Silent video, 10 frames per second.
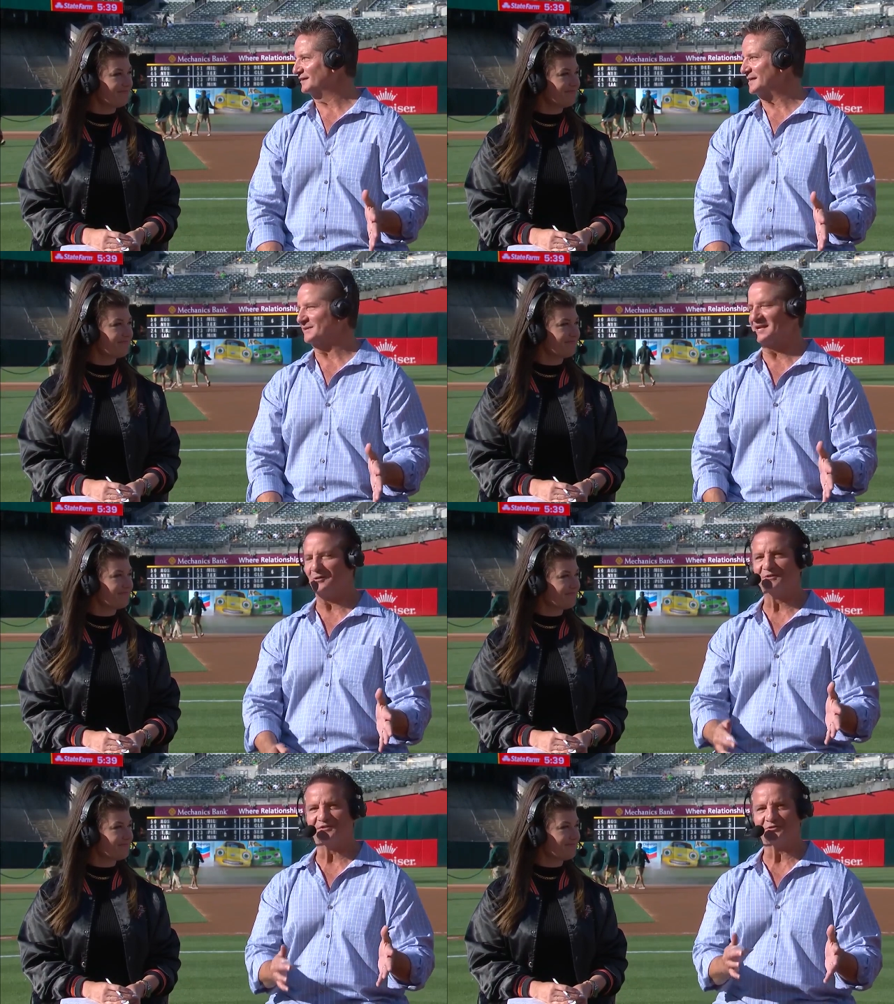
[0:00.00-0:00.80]
Speaker 1: but I know
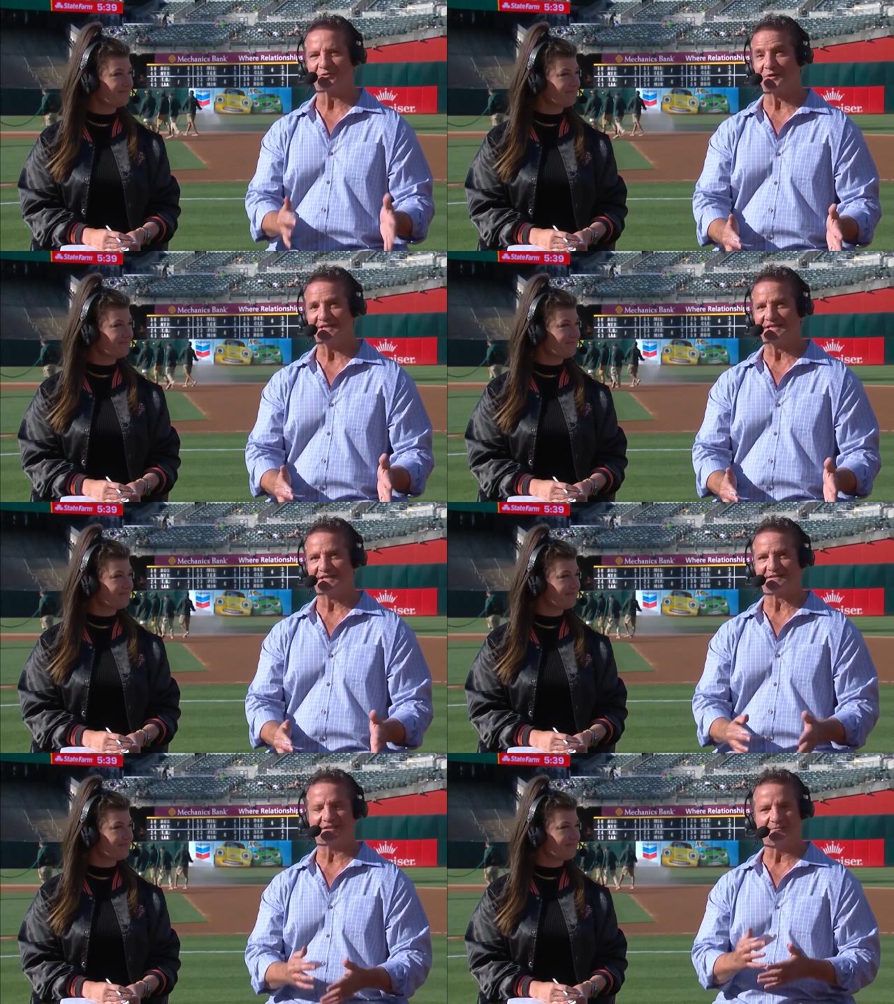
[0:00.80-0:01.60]
it's intriguing.
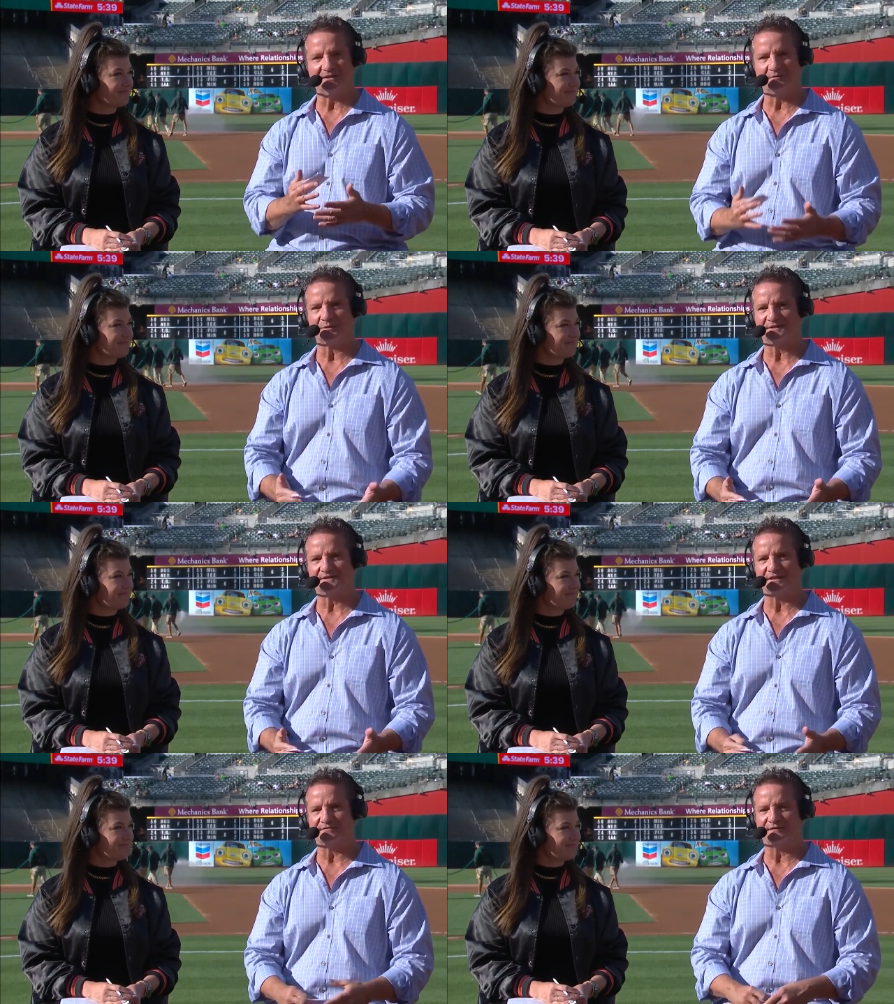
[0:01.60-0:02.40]
It's something that would
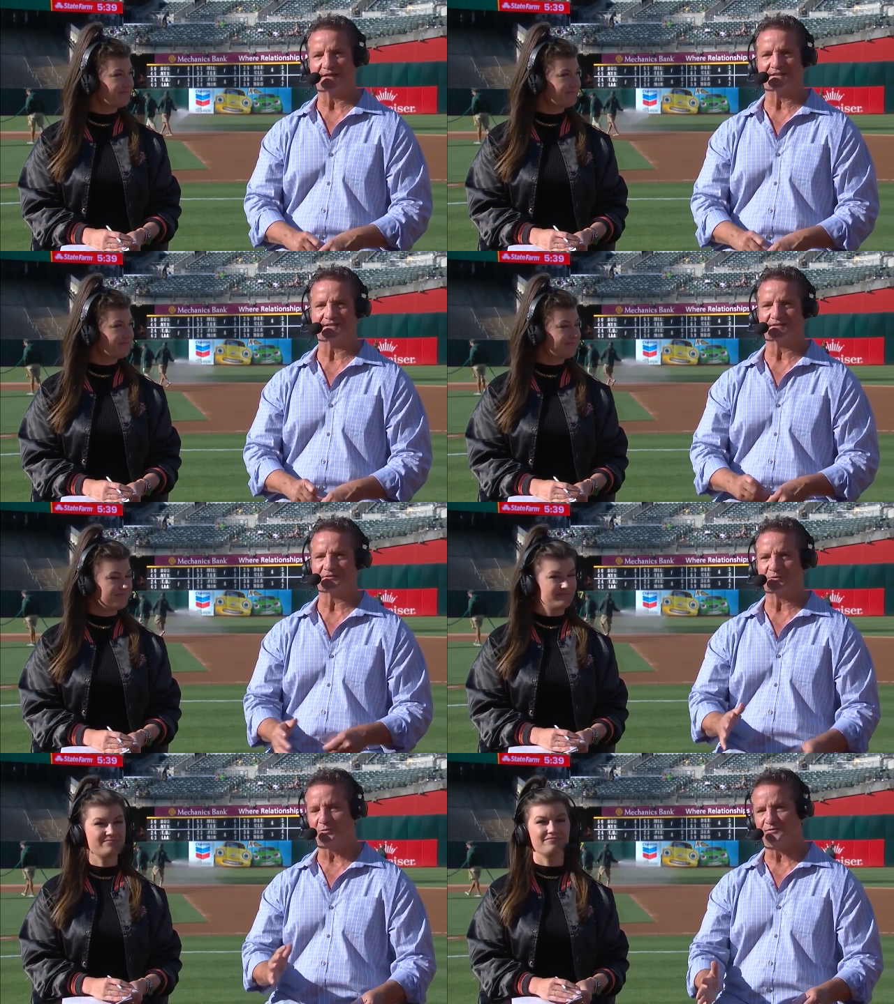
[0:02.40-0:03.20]
excite fans, and he's a
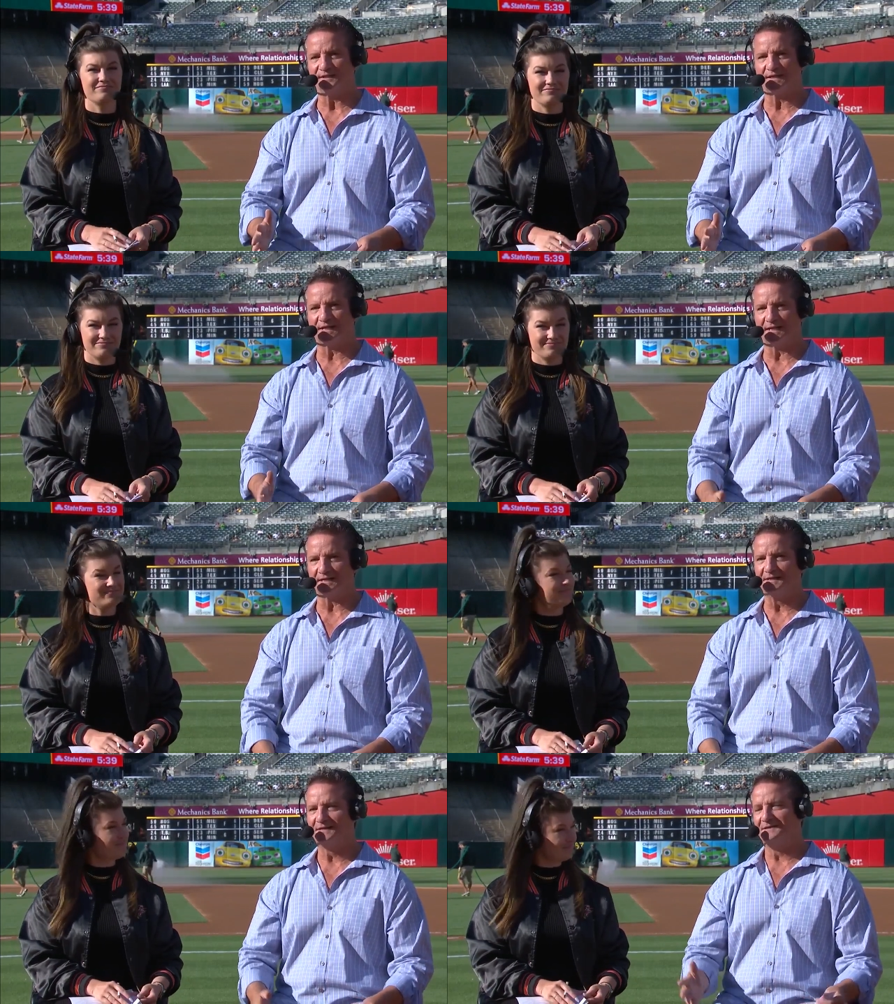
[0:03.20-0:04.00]
toolsy guy
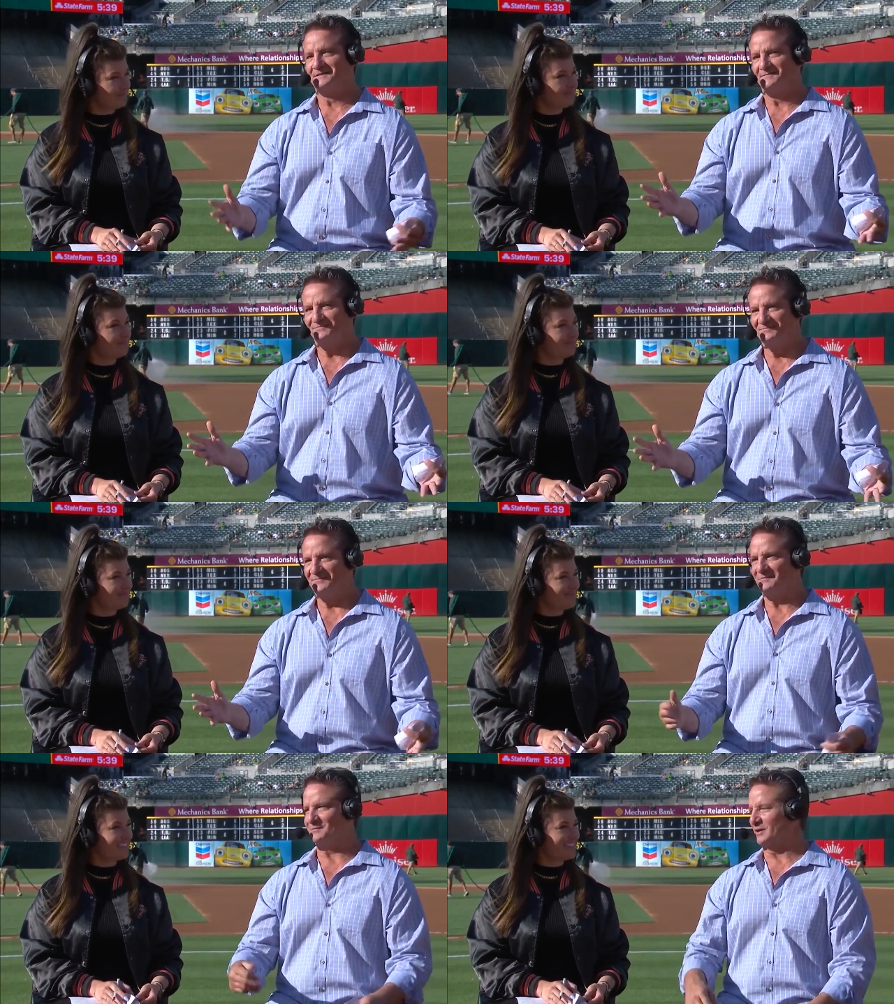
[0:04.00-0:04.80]

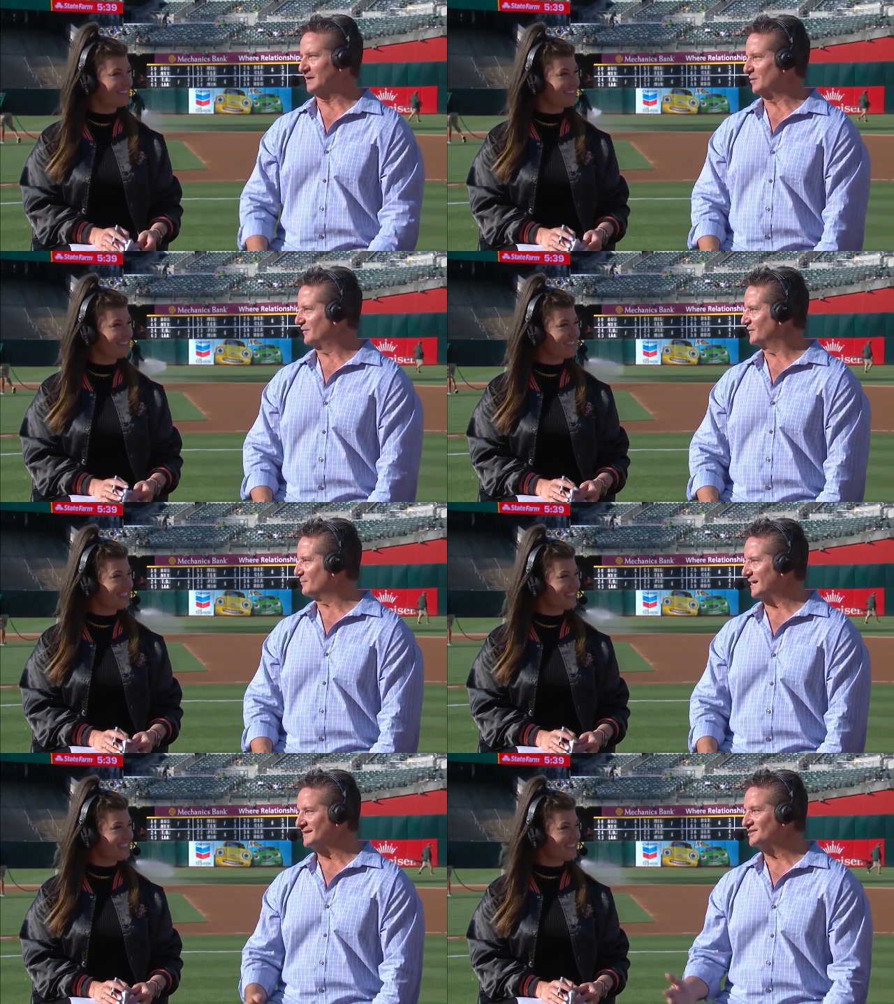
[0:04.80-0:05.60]
bring him off the
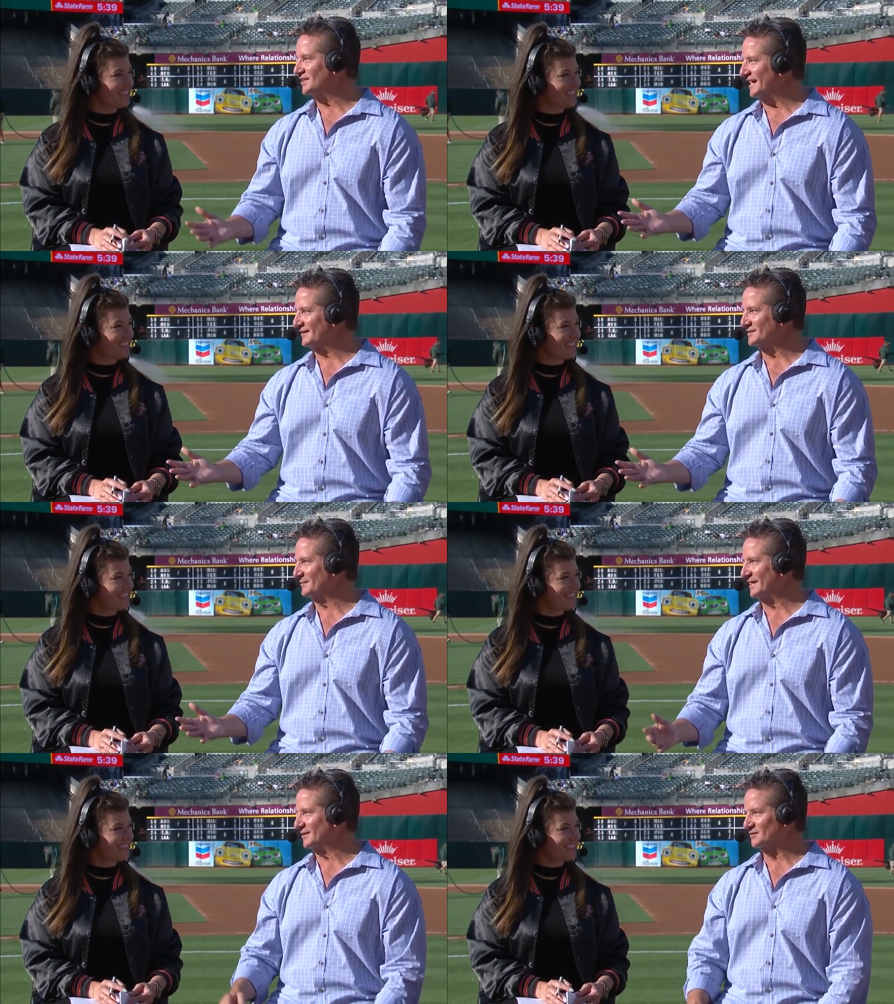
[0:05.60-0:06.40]
bench. I do know
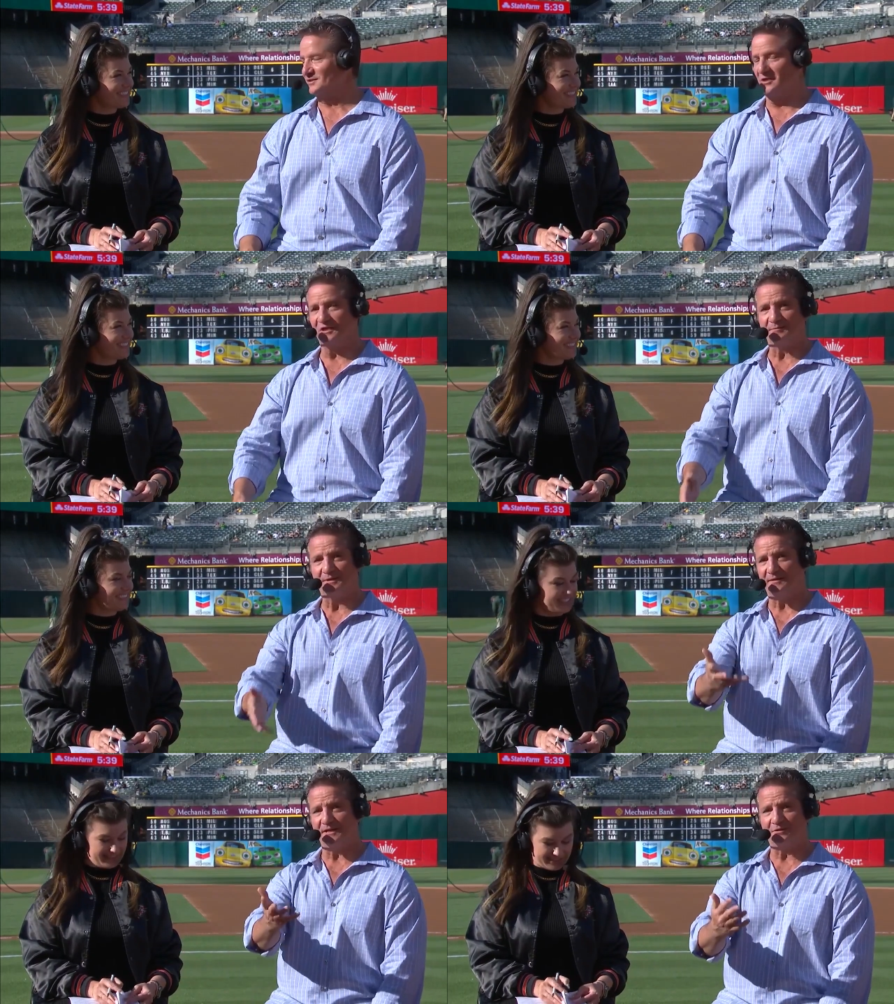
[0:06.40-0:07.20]
somebody goes, you know, he could be
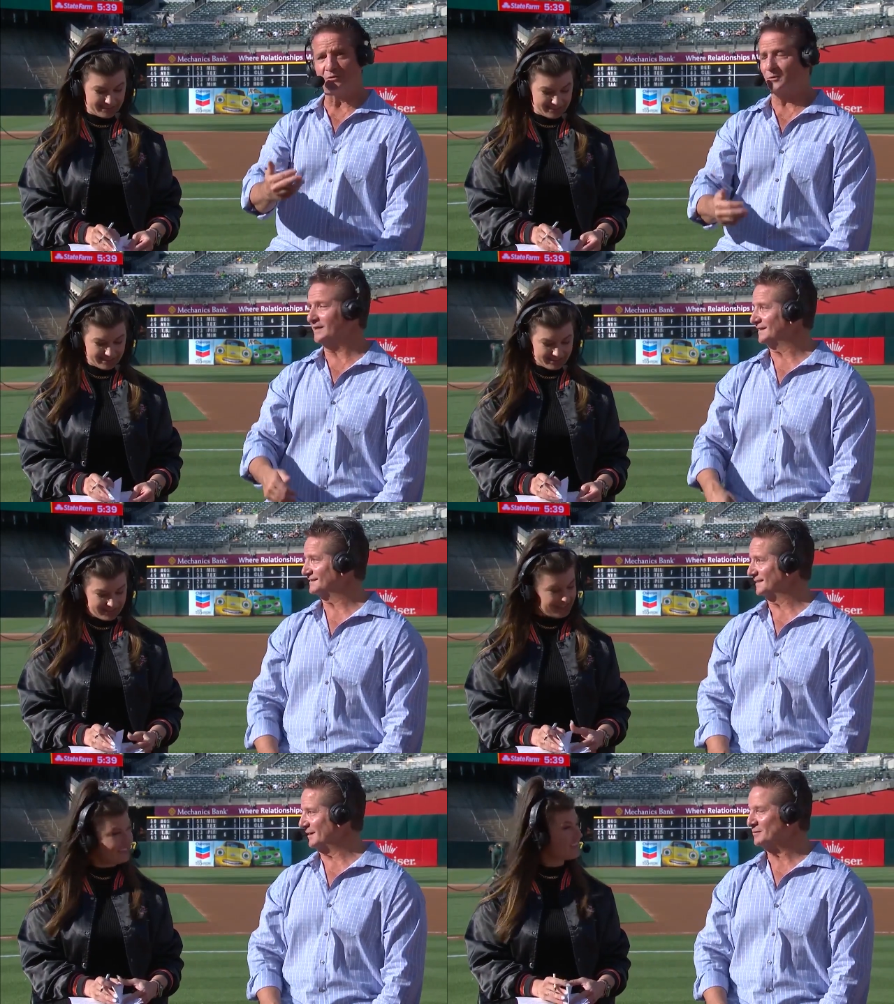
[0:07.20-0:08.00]
like
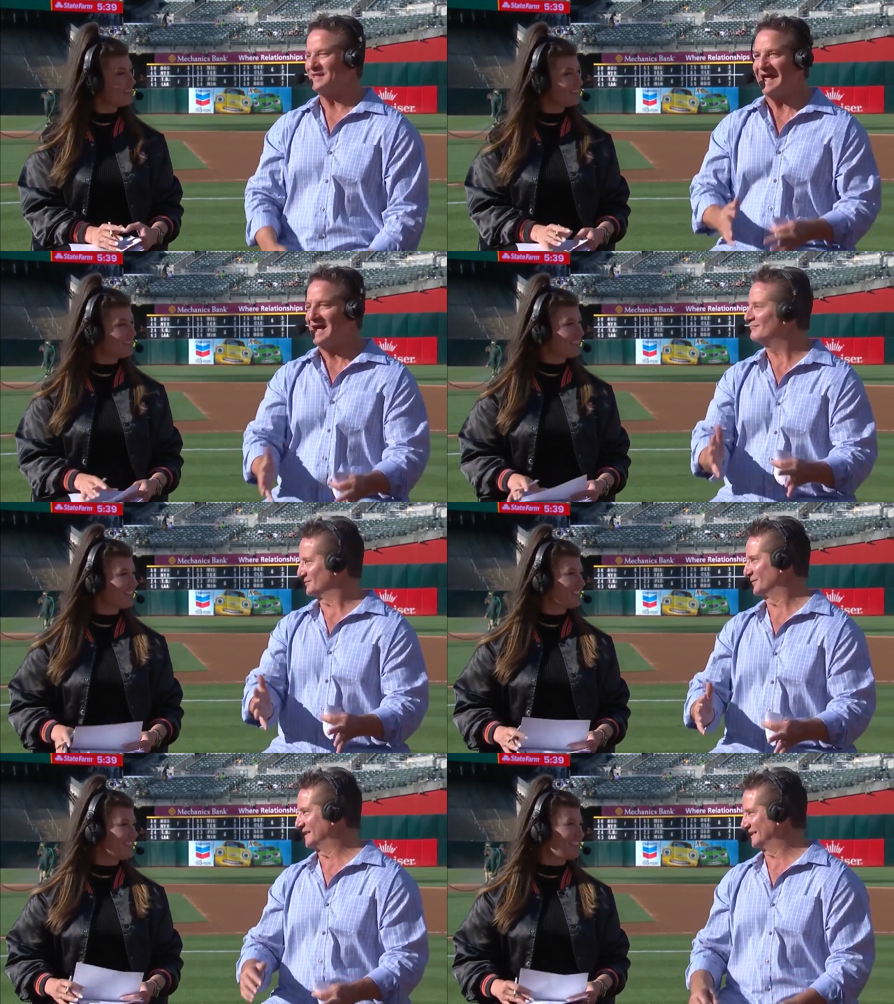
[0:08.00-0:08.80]
Urias. I'm like, well, they have
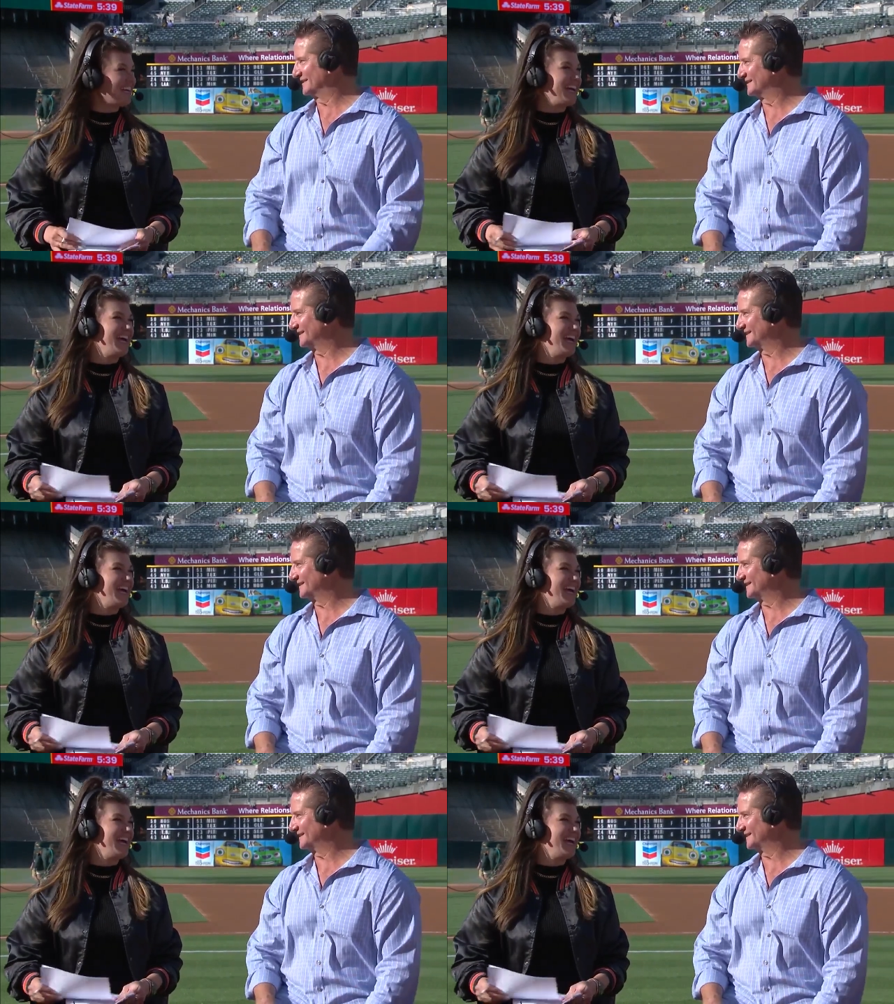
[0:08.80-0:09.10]
Urias,